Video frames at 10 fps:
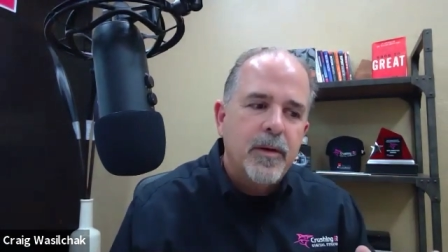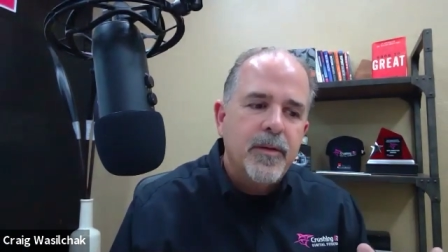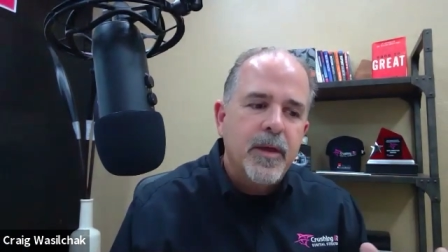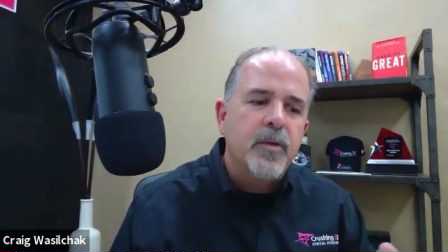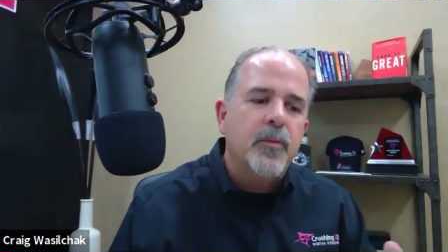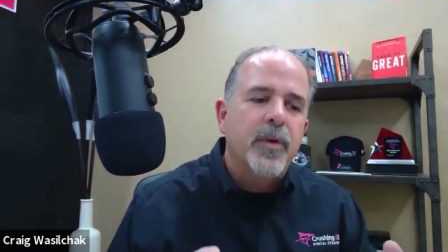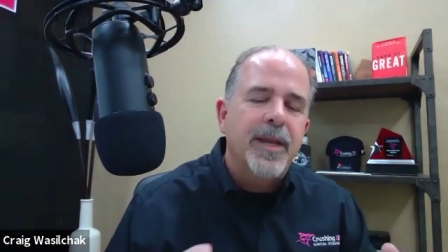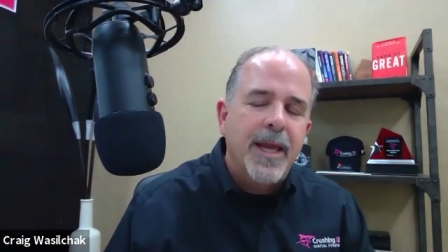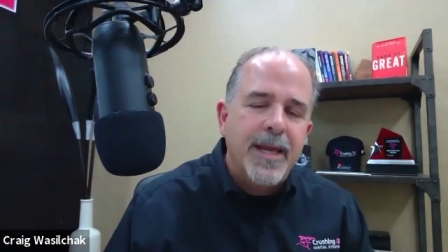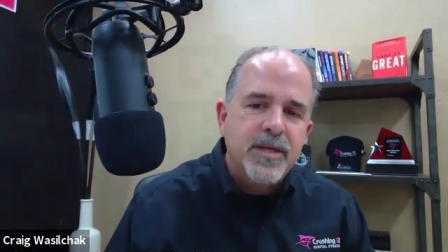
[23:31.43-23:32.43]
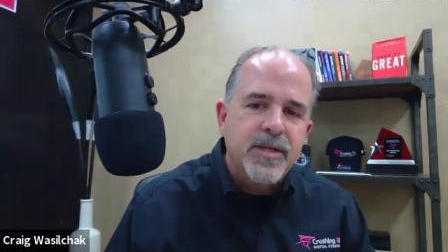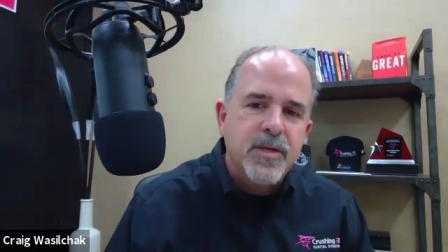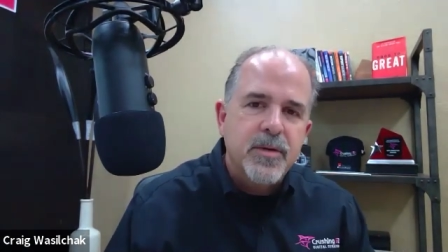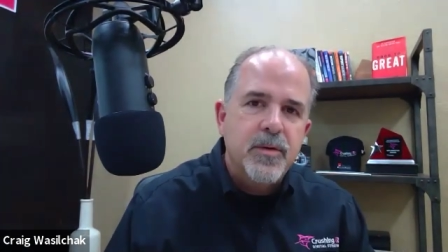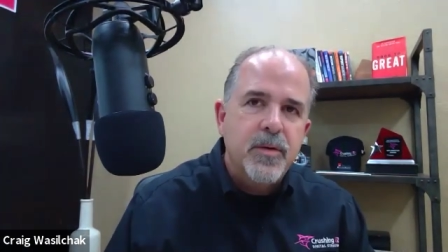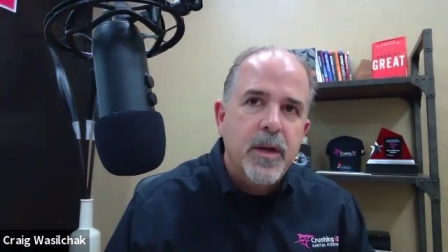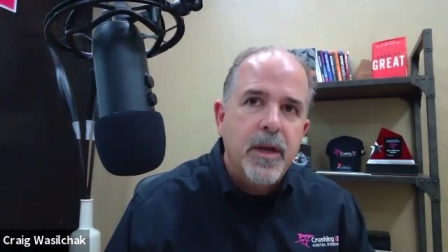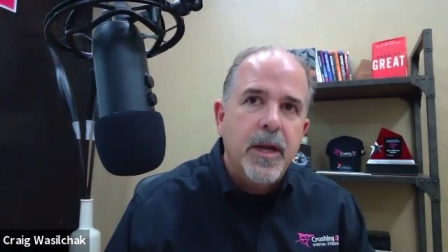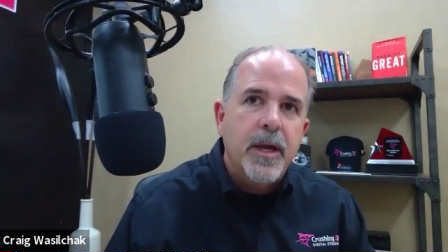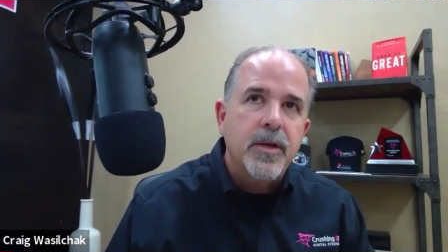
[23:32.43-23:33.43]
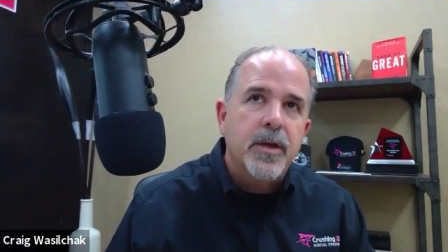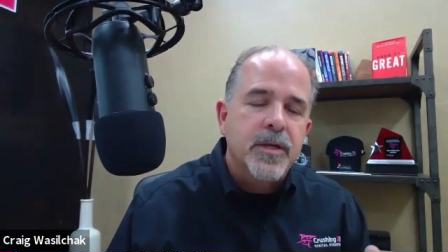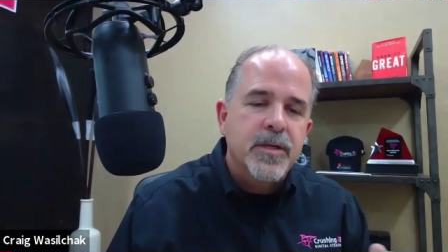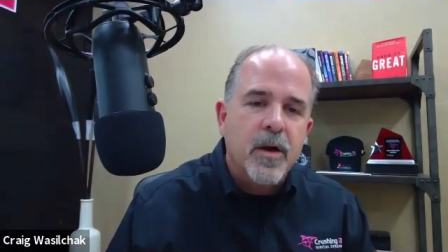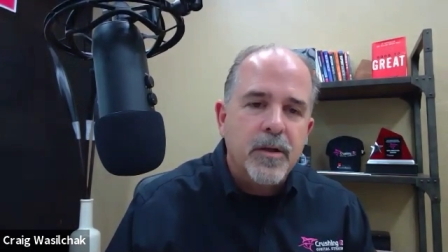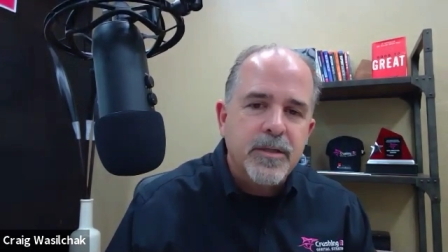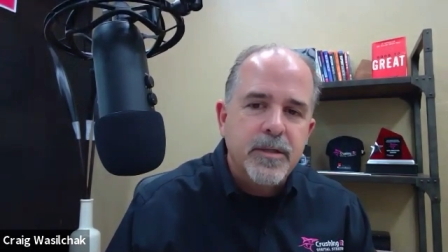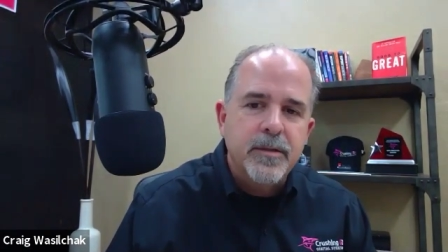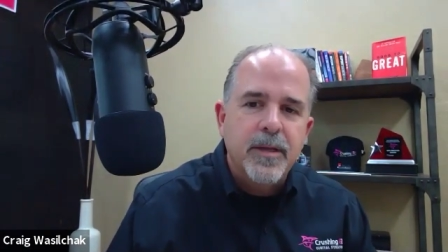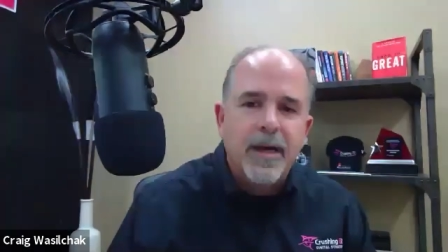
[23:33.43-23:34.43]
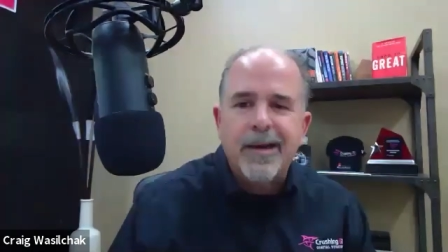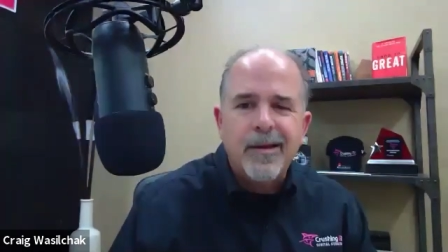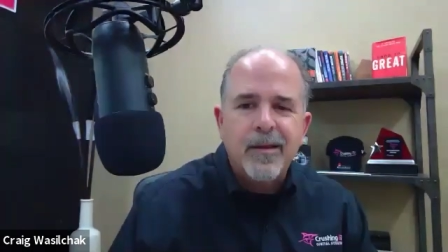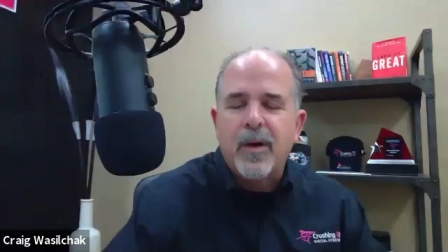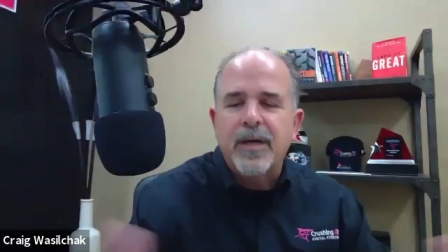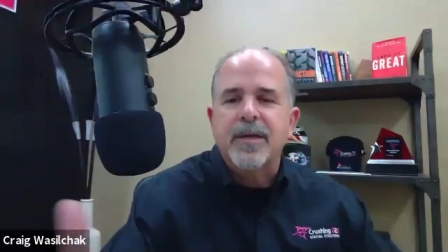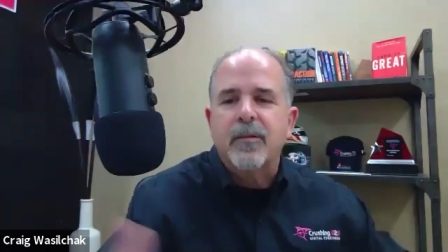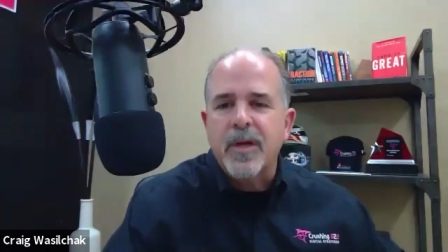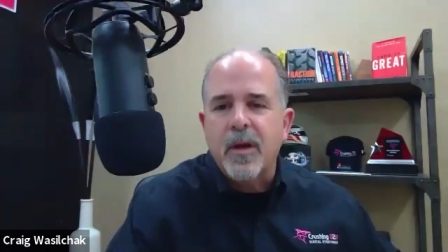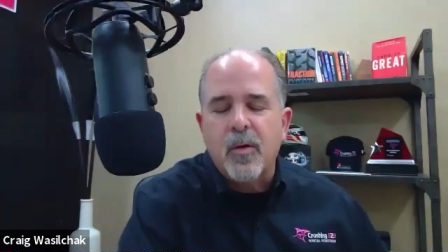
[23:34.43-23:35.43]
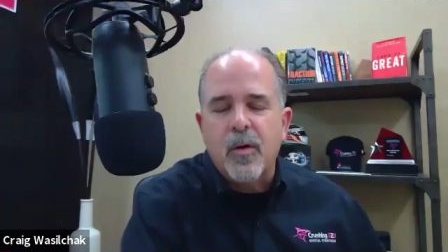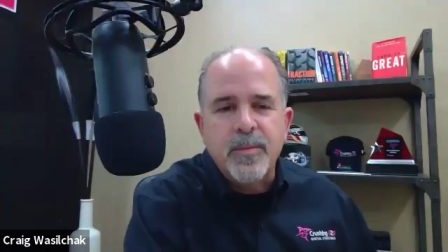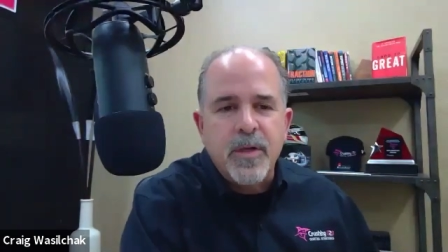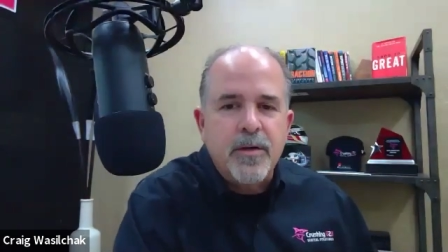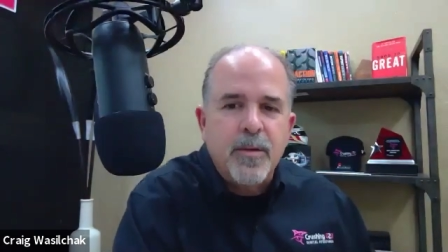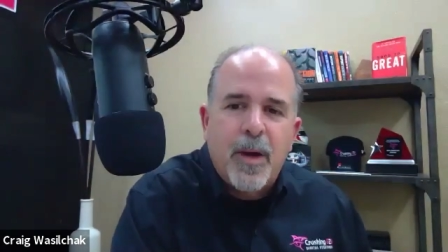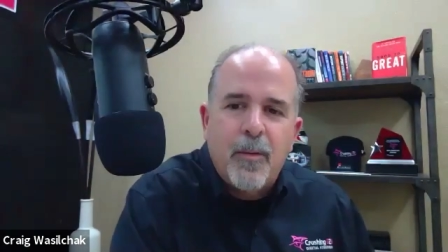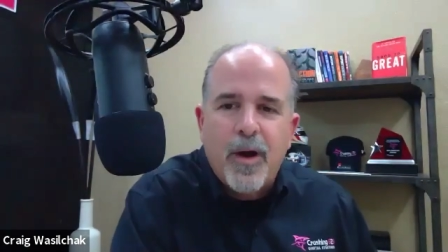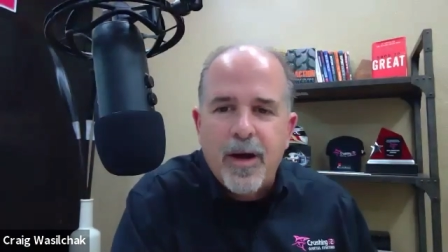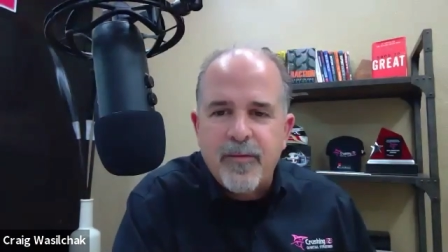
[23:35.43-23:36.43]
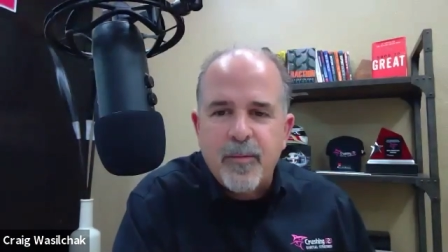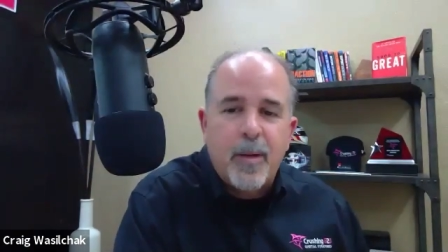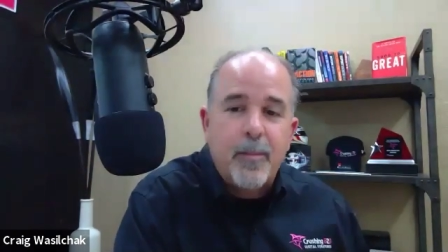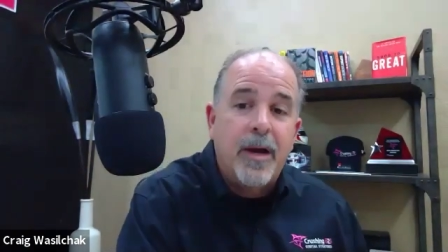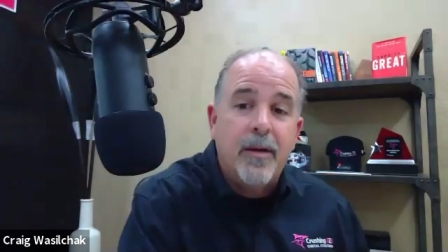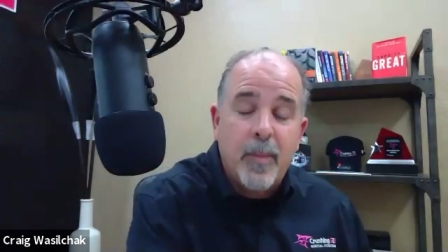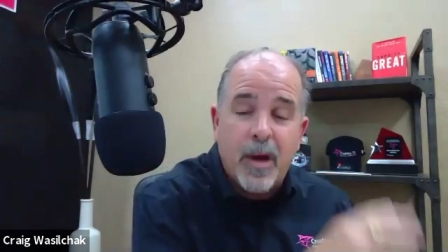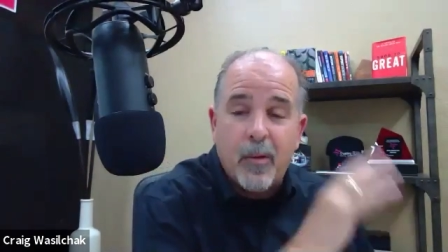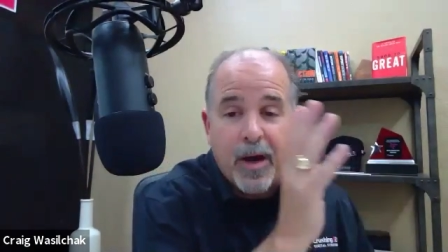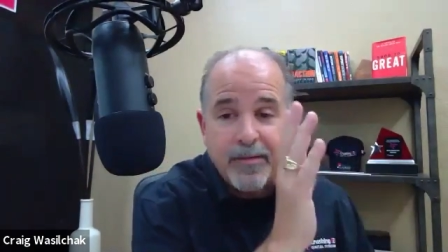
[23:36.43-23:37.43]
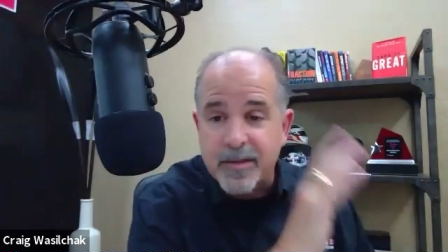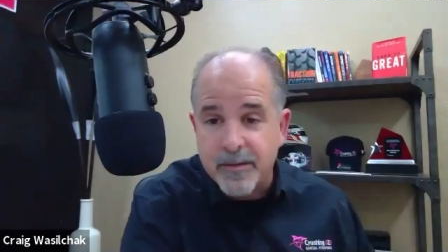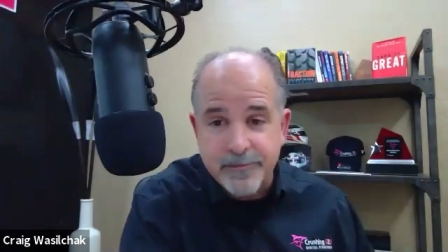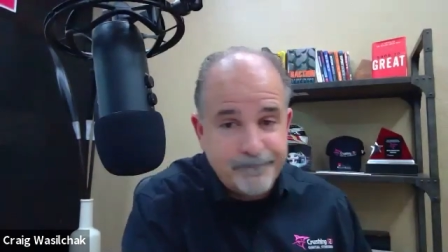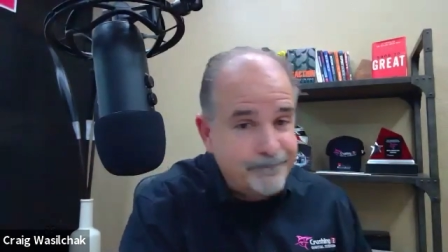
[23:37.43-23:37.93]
that you relate to and you can talk to, like otherwise I would go home, talk to my wife, and my, my, my wife's going,